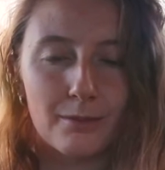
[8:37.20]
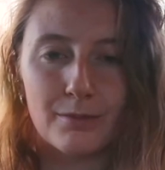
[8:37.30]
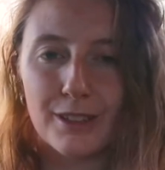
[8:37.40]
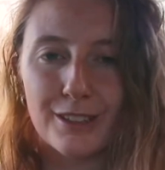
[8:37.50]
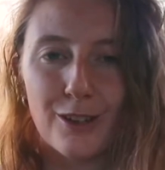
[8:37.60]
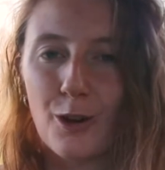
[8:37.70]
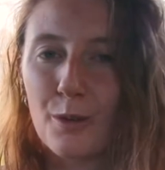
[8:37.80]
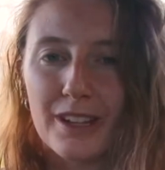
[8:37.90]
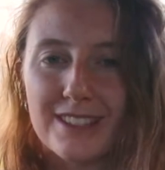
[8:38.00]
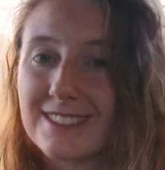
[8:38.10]
but
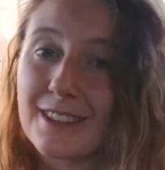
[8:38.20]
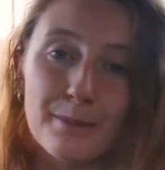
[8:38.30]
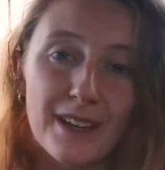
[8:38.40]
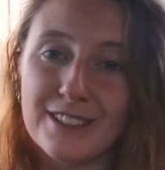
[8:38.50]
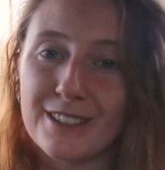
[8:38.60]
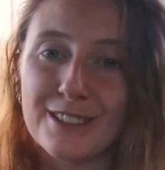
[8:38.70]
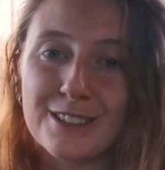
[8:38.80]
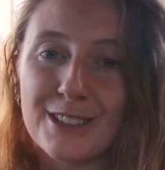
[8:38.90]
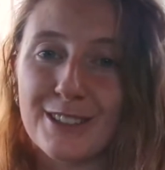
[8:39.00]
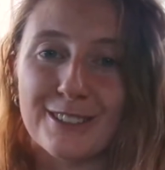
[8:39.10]
always to the better,
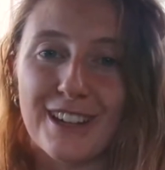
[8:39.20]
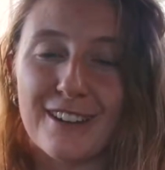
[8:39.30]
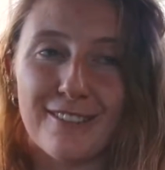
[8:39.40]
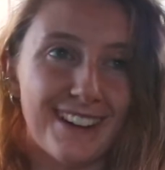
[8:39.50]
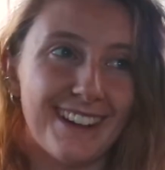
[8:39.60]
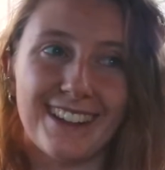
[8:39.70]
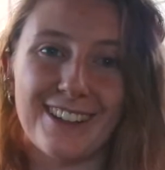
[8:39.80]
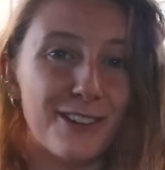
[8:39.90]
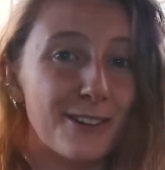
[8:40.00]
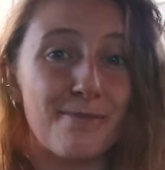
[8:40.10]
so I really
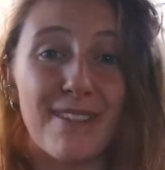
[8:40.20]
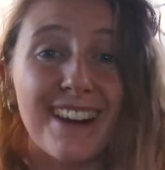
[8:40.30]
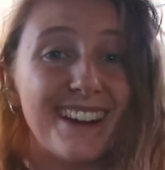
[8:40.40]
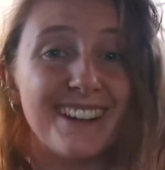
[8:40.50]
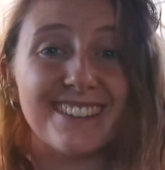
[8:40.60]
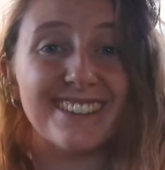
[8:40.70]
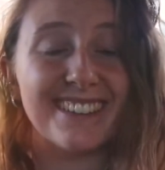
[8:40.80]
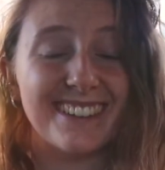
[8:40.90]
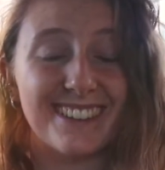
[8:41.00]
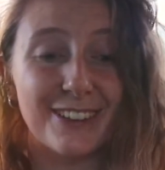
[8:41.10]
cannot complain,
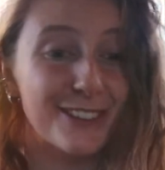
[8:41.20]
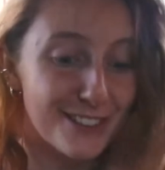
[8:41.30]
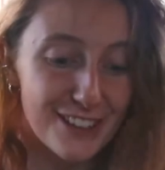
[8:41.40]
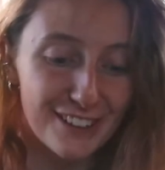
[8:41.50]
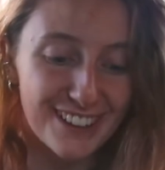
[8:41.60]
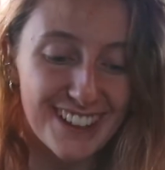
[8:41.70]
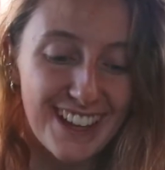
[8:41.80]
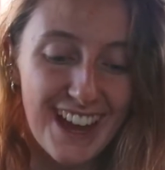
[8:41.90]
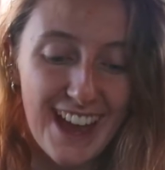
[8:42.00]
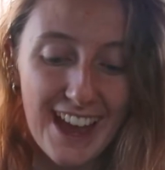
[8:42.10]
on the contrary.
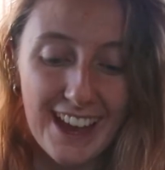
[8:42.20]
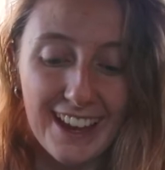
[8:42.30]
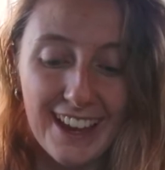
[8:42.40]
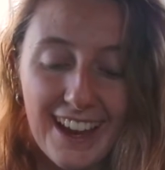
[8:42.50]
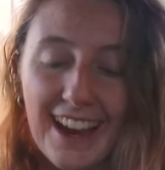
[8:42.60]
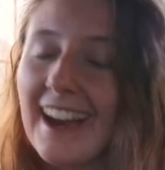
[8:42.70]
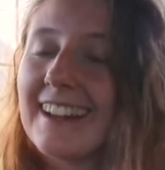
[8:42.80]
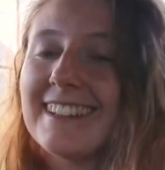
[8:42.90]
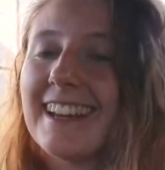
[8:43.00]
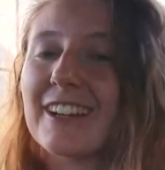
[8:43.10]

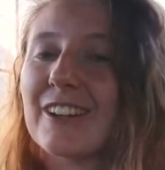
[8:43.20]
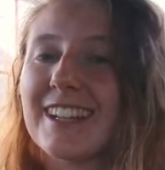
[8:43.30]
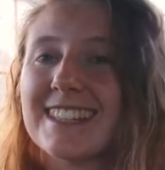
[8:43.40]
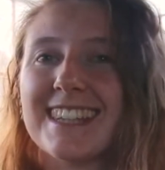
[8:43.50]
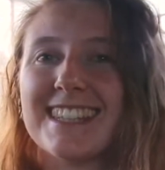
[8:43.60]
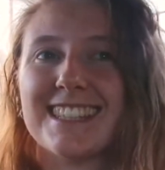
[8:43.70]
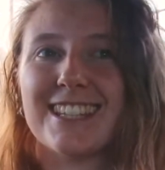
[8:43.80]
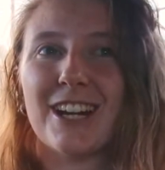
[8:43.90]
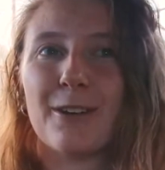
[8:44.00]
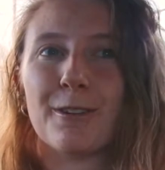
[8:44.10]
And yeah, going into this
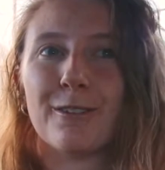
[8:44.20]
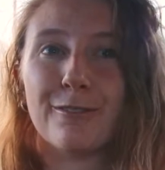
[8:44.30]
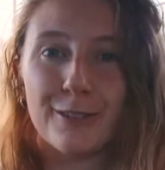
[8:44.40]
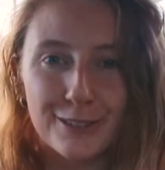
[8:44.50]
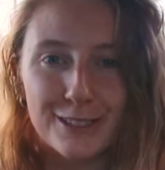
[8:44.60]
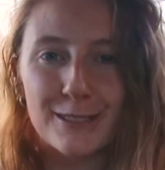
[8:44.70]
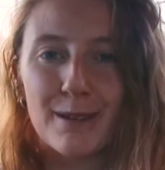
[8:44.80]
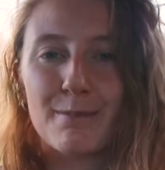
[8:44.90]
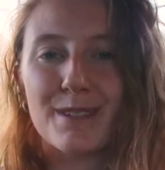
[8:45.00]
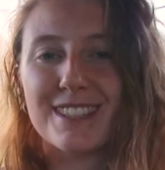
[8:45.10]
year, I want to focus on
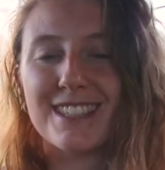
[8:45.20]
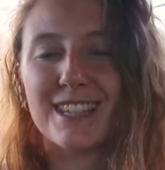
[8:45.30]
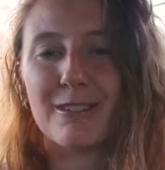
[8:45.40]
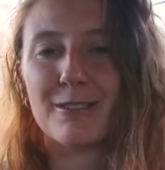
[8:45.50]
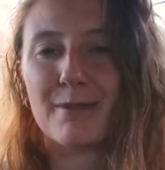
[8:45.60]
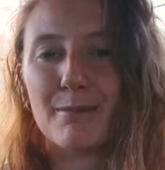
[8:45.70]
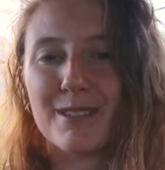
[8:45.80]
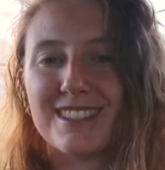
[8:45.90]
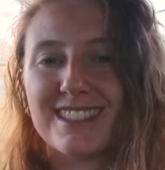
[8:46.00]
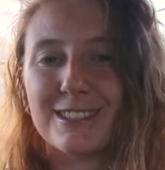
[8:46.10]
my business. I want my
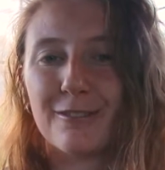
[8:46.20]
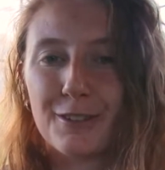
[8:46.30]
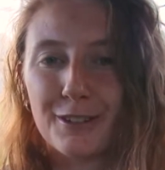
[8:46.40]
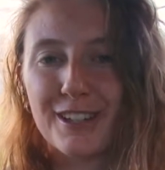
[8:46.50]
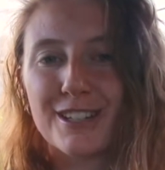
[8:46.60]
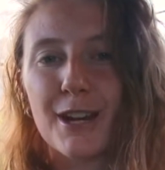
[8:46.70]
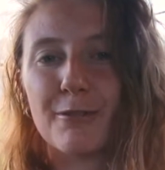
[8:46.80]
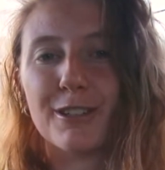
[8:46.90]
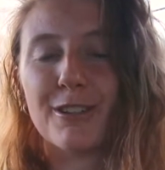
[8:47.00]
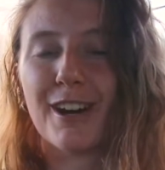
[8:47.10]
business to flourish. I
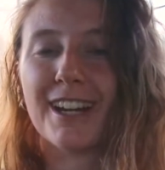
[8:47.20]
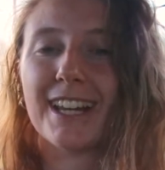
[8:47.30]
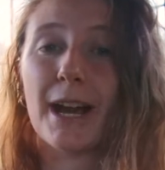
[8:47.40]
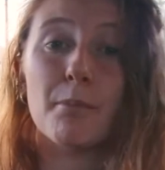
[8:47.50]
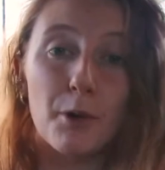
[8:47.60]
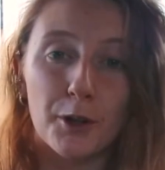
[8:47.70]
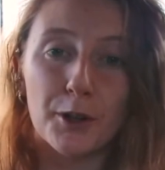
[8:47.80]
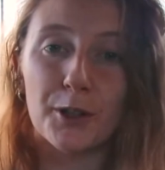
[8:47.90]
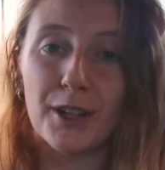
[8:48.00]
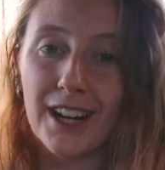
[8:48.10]
want to try and get more
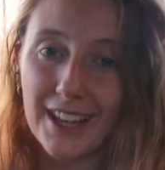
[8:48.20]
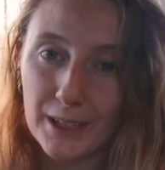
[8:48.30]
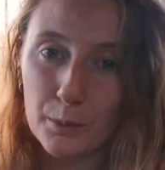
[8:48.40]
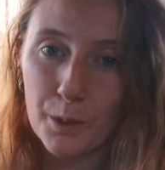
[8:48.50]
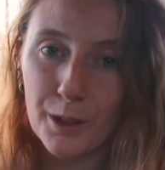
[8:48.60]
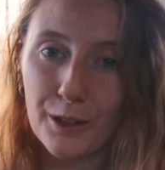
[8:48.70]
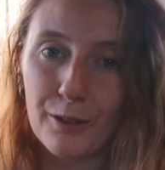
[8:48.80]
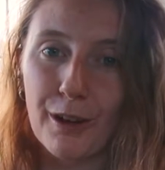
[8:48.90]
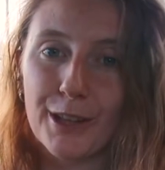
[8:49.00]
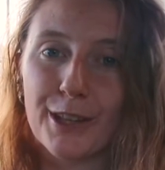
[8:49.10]
online
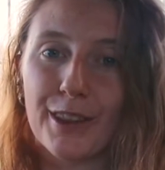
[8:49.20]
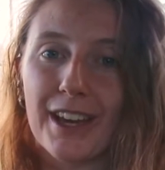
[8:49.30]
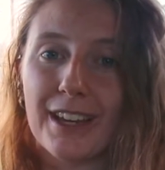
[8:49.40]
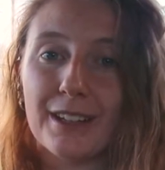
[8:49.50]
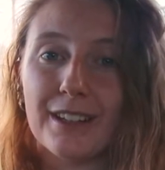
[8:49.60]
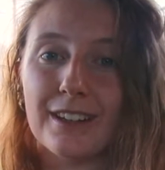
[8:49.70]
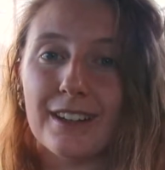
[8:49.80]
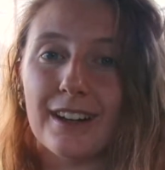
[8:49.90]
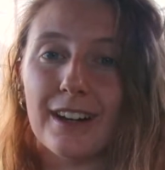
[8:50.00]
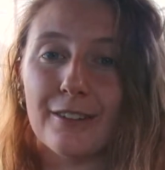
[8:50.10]
work rather than
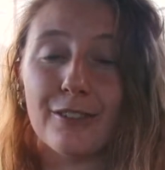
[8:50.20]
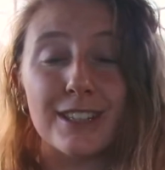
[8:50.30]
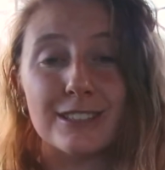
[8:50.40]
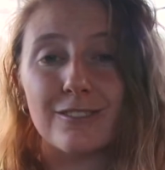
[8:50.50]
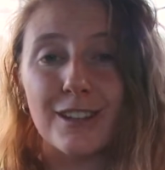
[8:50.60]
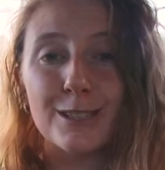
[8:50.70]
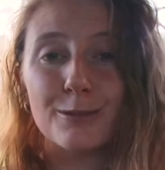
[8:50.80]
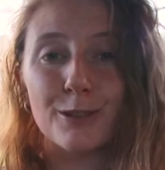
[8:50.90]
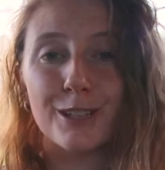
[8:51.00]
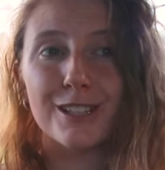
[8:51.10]

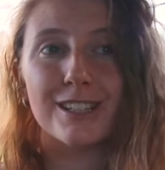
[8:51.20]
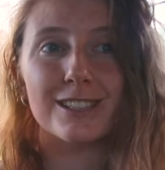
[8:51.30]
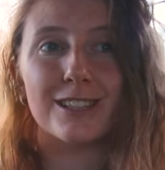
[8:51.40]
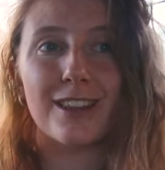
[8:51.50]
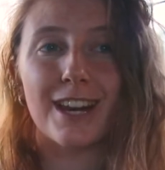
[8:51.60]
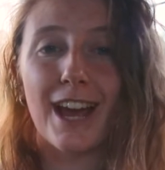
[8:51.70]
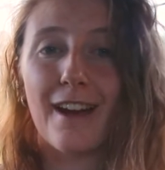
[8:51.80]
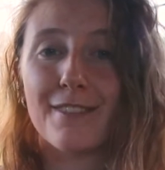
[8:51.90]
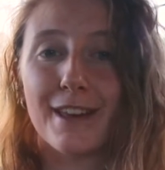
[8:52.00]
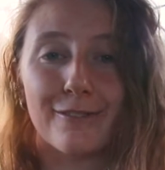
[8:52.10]
face-to-face work, just so that I
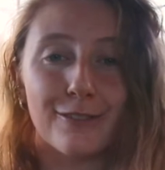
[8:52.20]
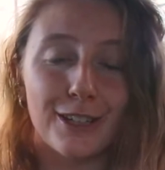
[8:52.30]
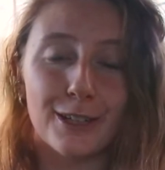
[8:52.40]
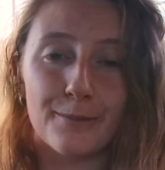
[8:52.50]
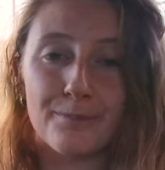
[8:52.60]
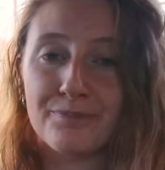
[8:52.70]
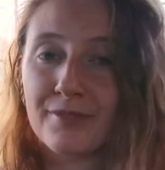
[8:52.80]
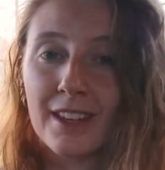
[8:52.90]
have that freedom